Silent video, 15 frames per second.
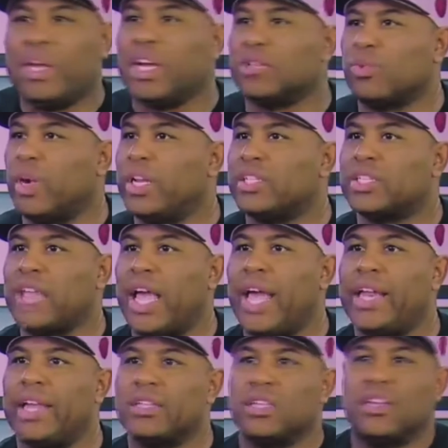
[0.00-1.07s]
Because what it's
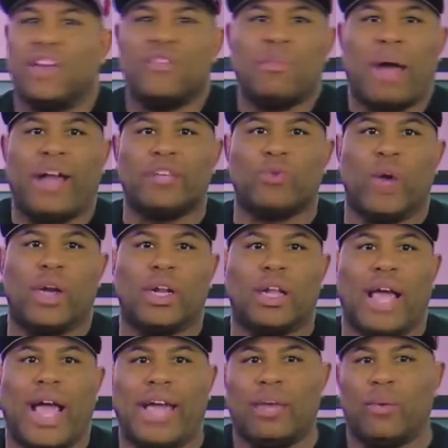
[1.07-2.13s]
saying is everybody's wearing a
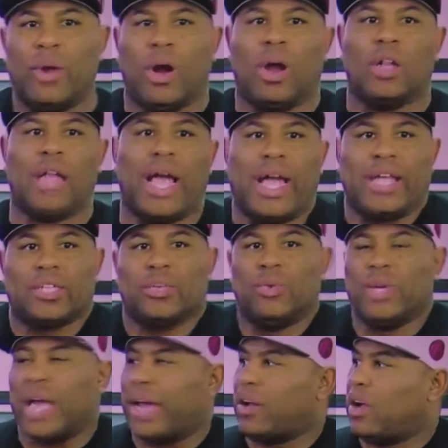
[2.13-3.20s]
lion and we are all lions and
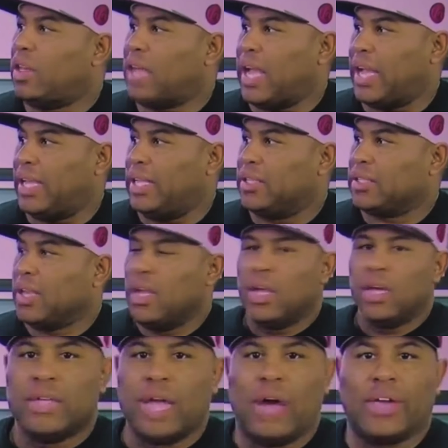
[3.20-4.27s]
we're not all lions.
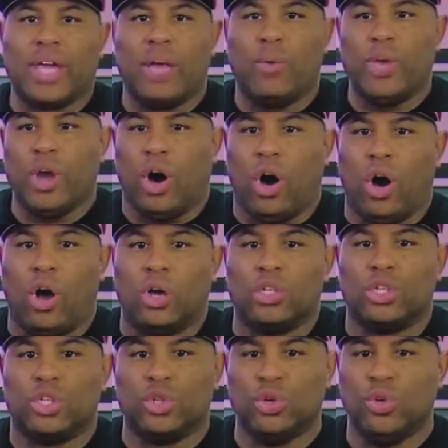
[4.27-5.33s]
Now, can we all
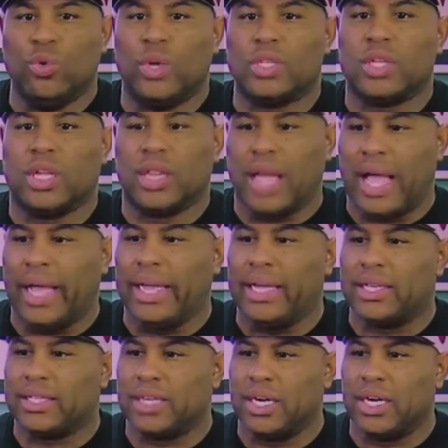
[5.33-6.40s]
do what the
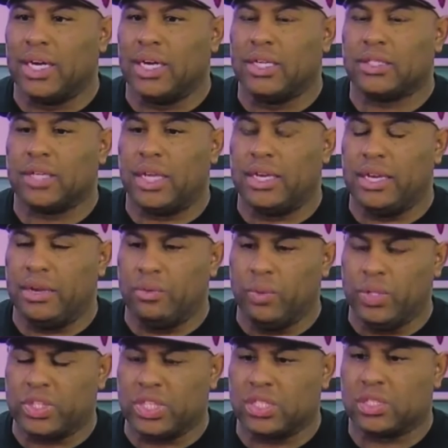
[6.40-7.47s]
lion does, and
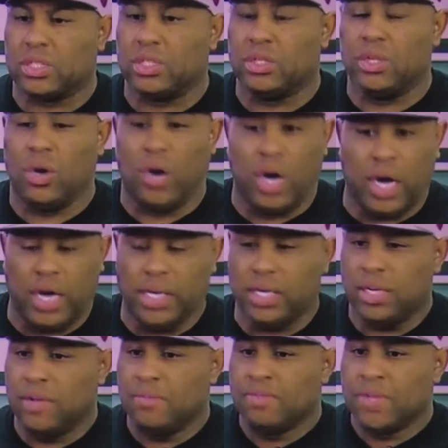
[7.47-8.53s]
which is, hunt,
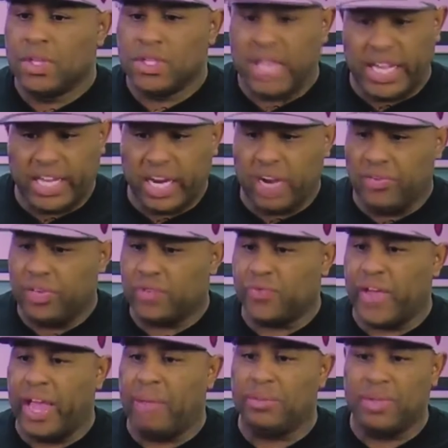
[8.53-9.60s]
take care of its
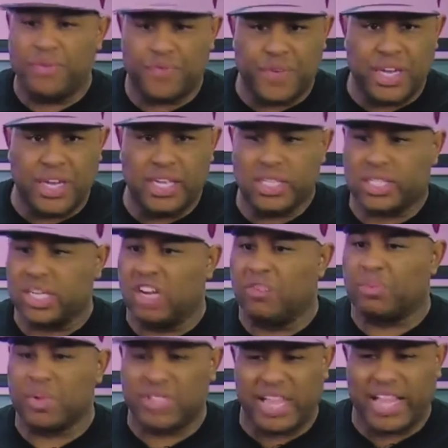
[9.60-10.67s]
family, feed
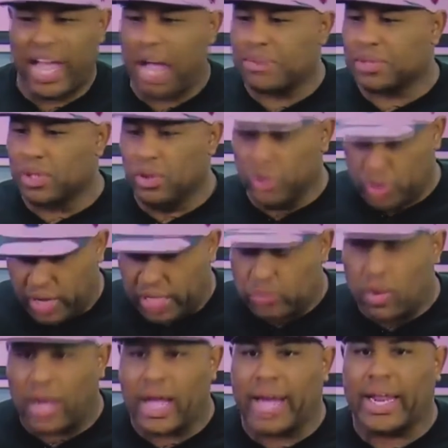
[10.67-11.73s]
itself, protect? Absolutely. So that's
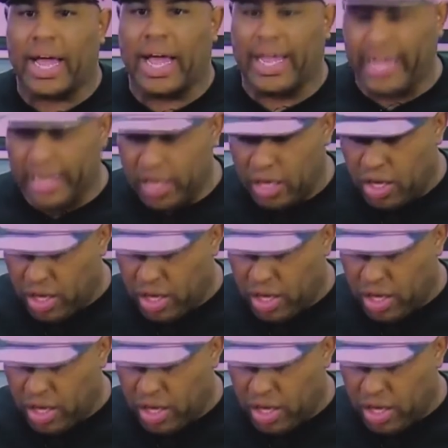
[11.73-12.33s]
why I got a hyena